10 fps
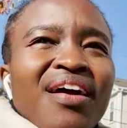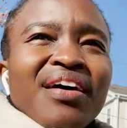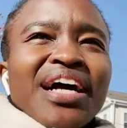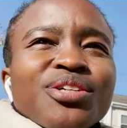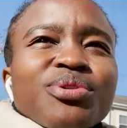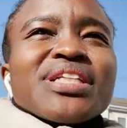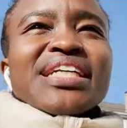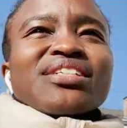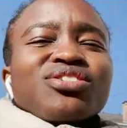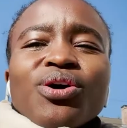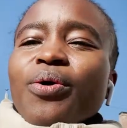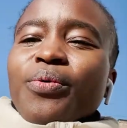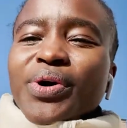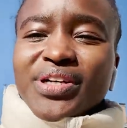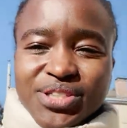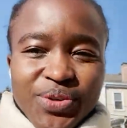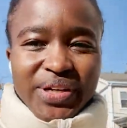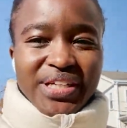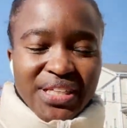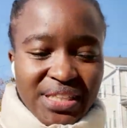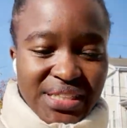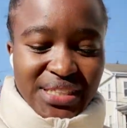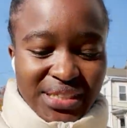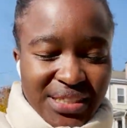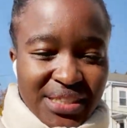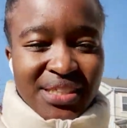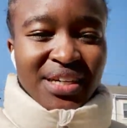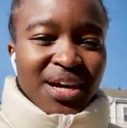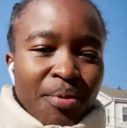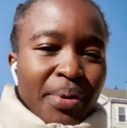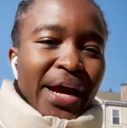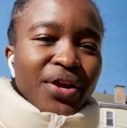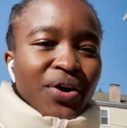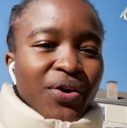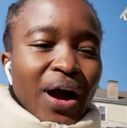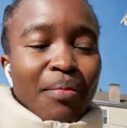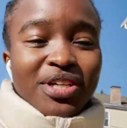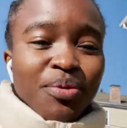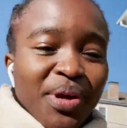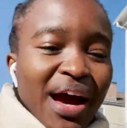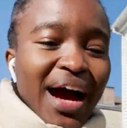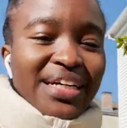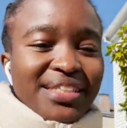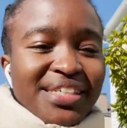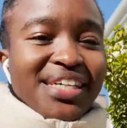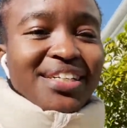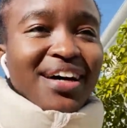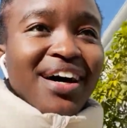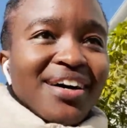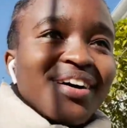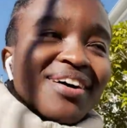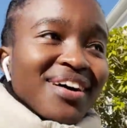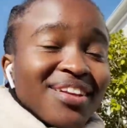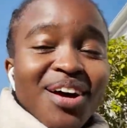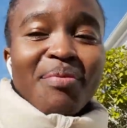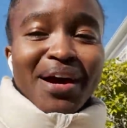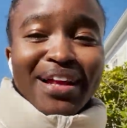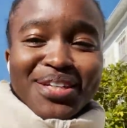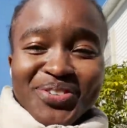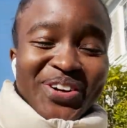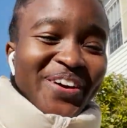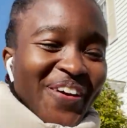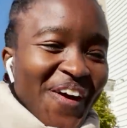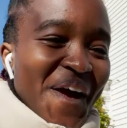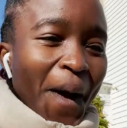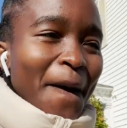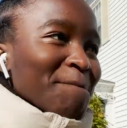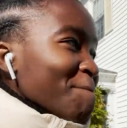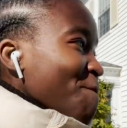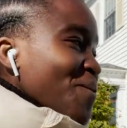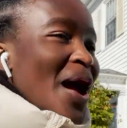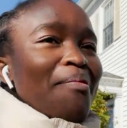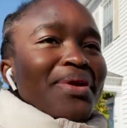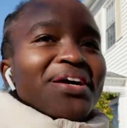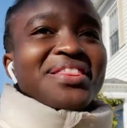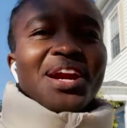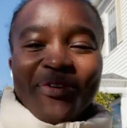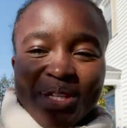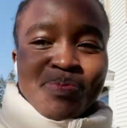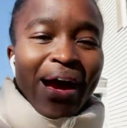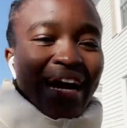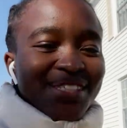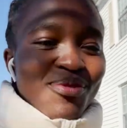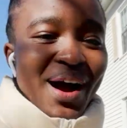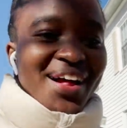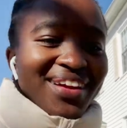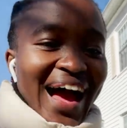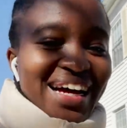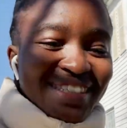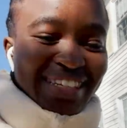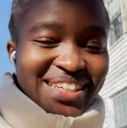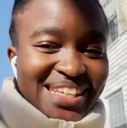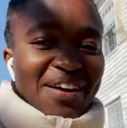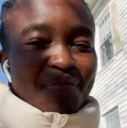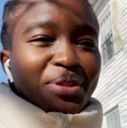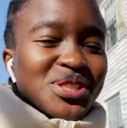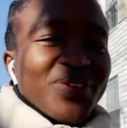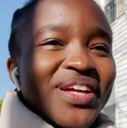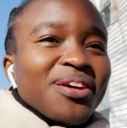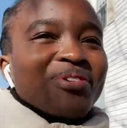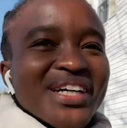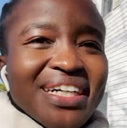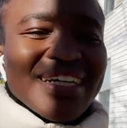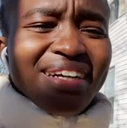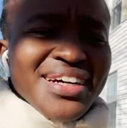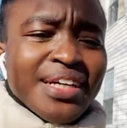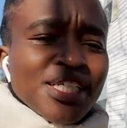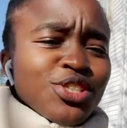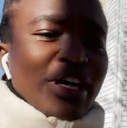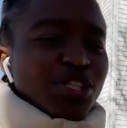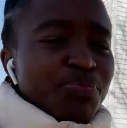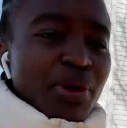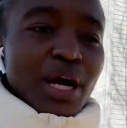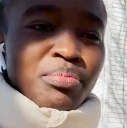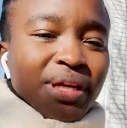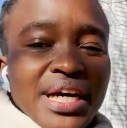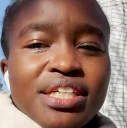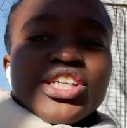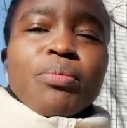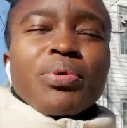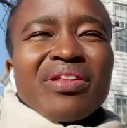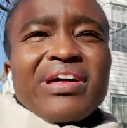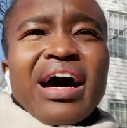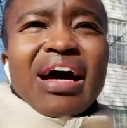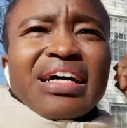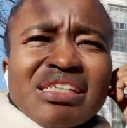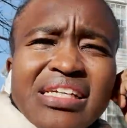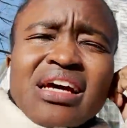I really don't want to do anything, but I know I'm actually behind in a lot of my classwork. I'm like 3 weeks behind in one class because I just haven't been doing the work, so I should probably catch up on that.